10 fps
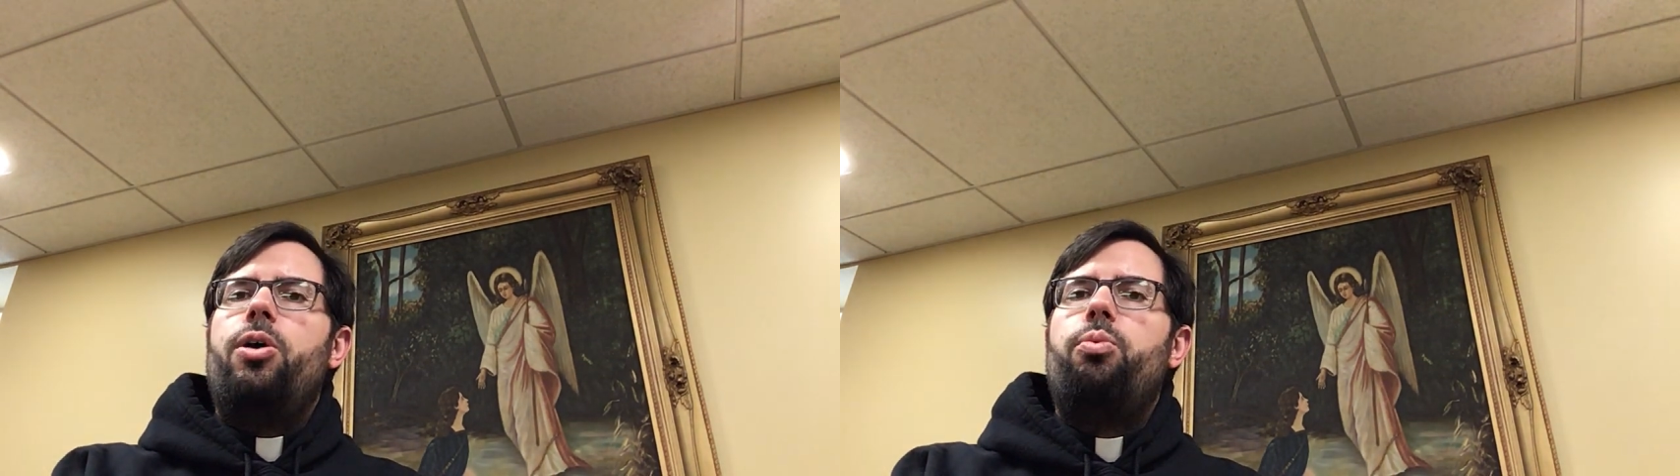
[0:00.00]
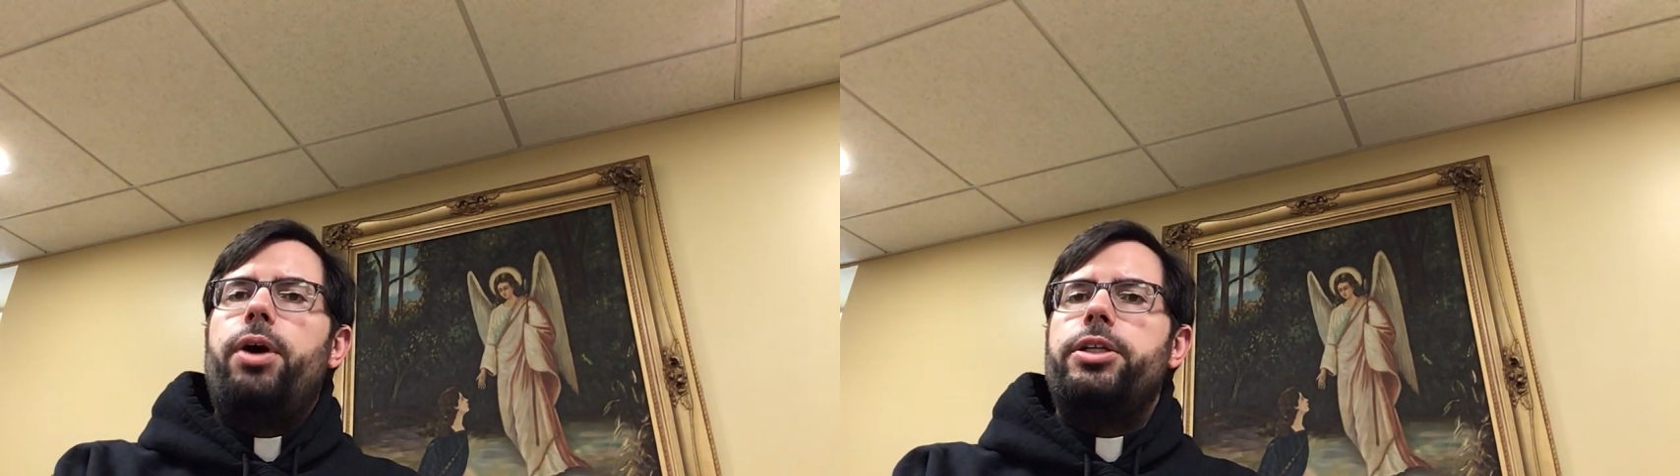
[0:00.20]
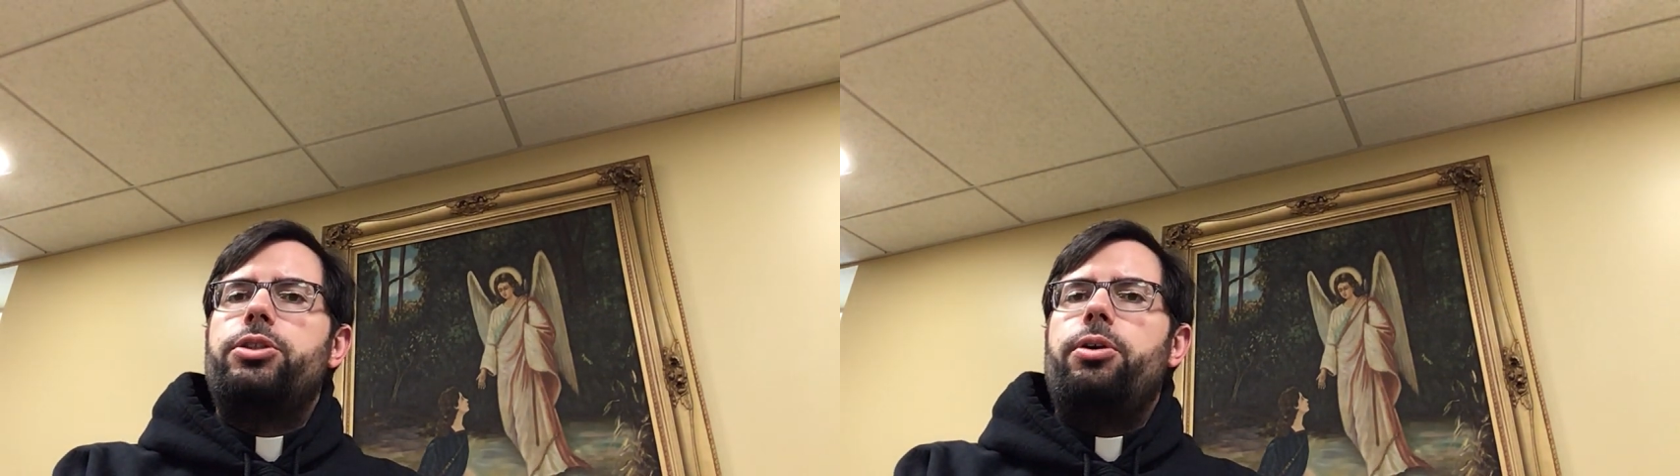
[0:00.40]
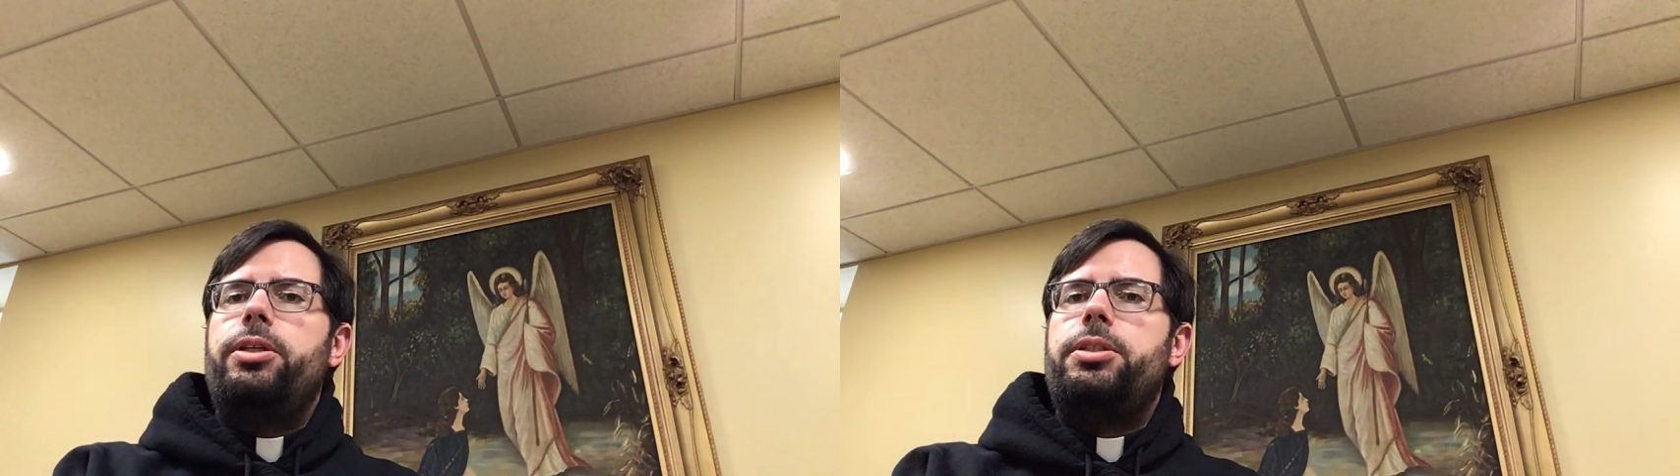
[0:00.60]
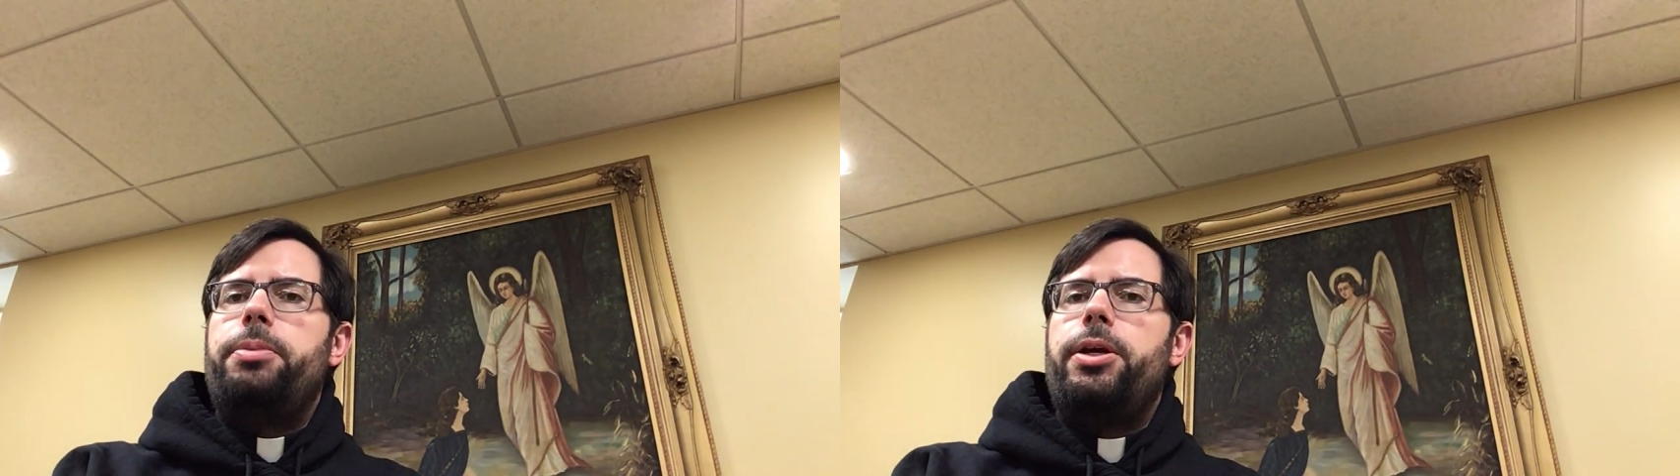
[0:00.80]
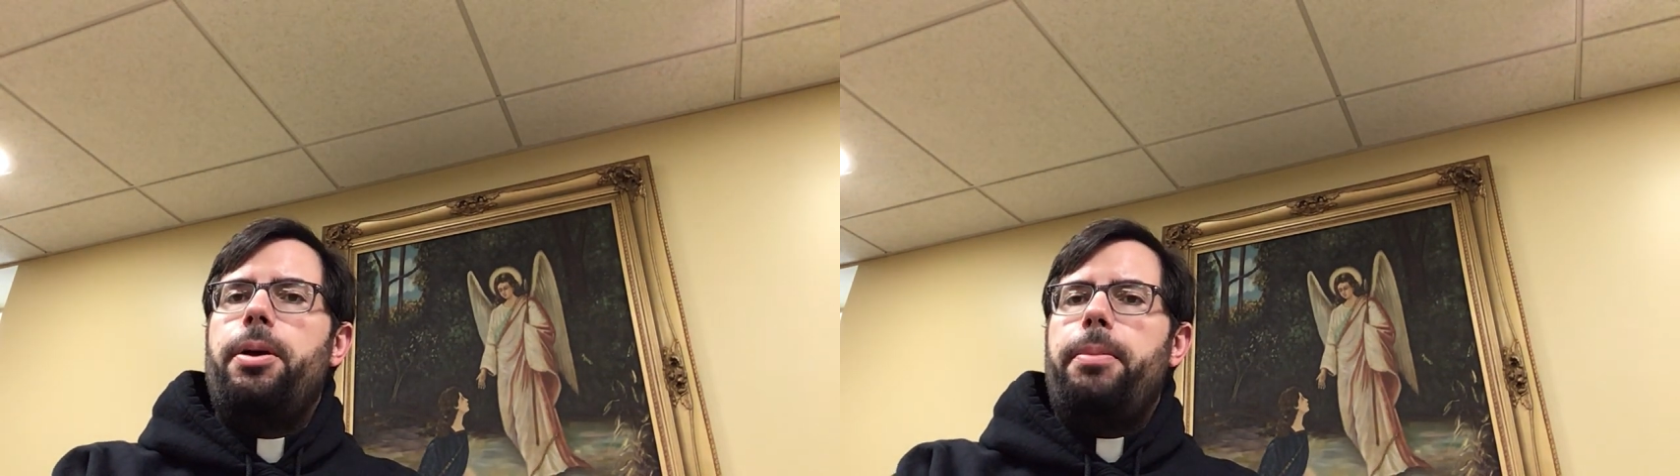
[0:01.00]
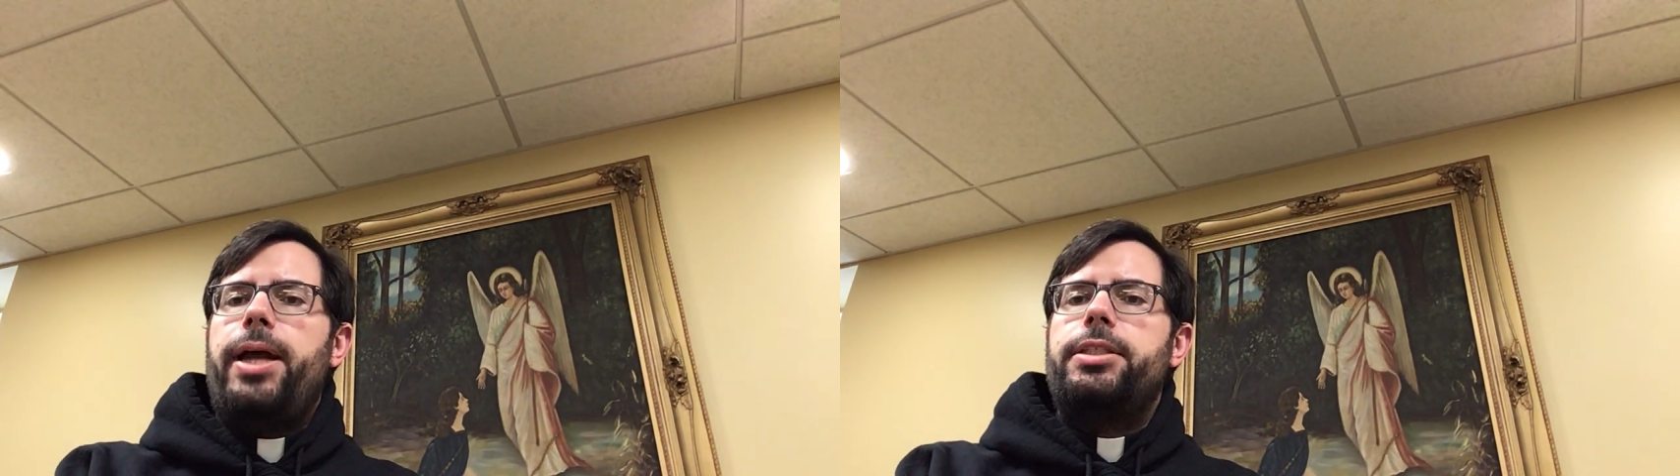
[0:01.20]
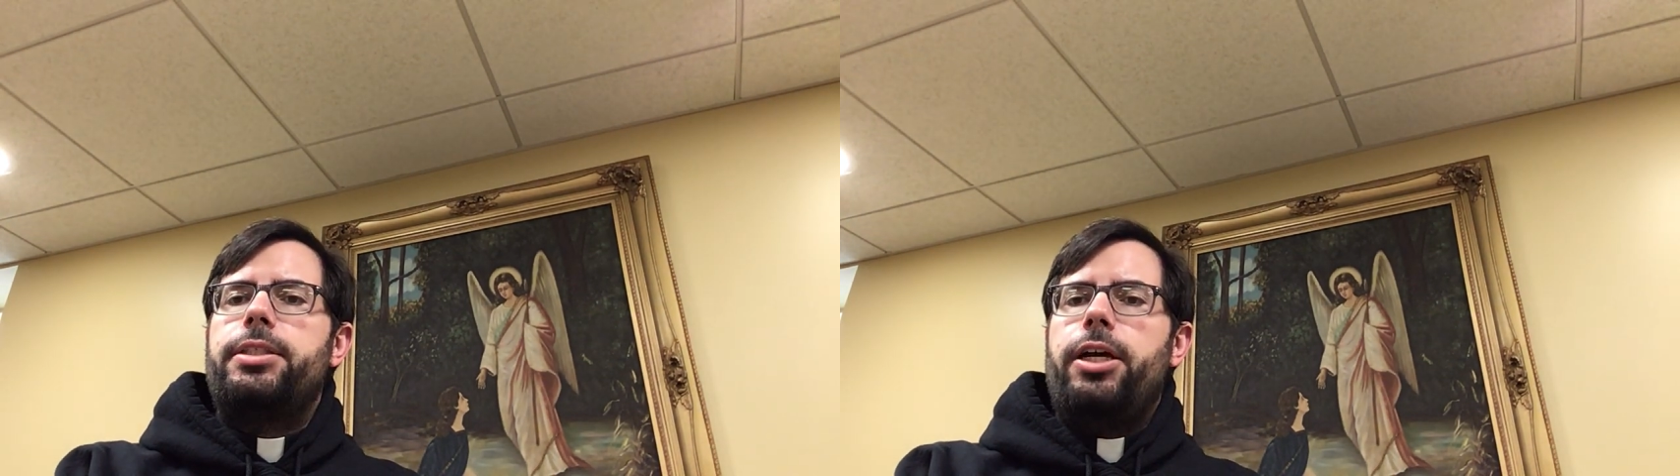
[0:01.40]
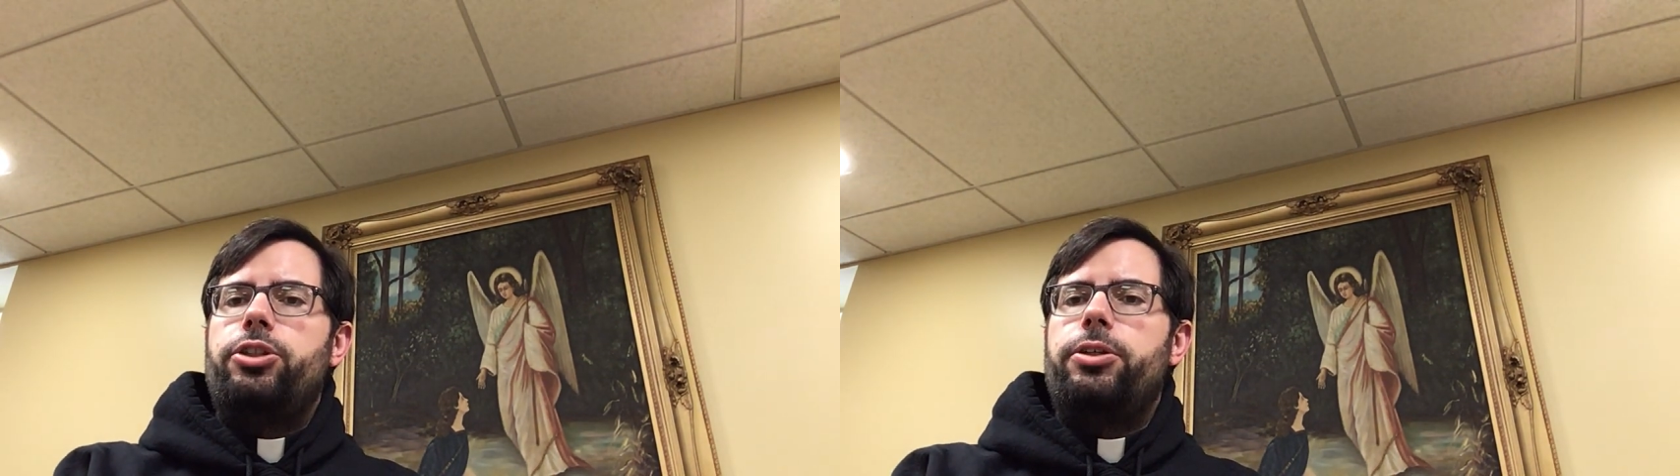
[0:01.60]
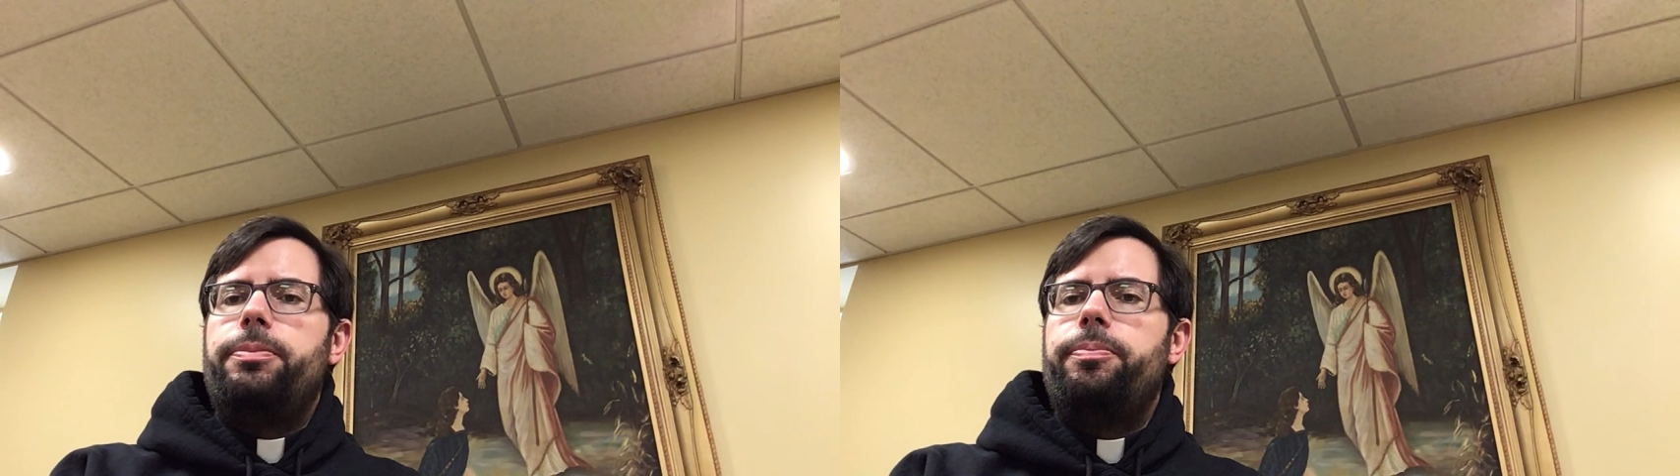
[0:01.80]
What is going to be our Mass
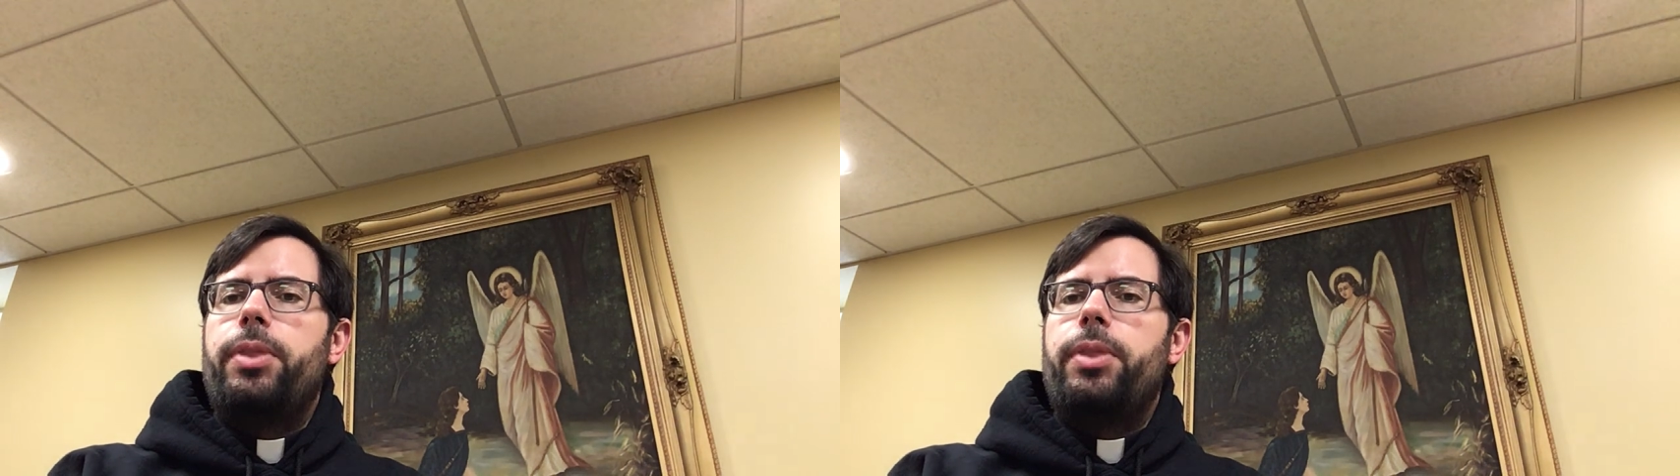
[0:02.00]
schedule?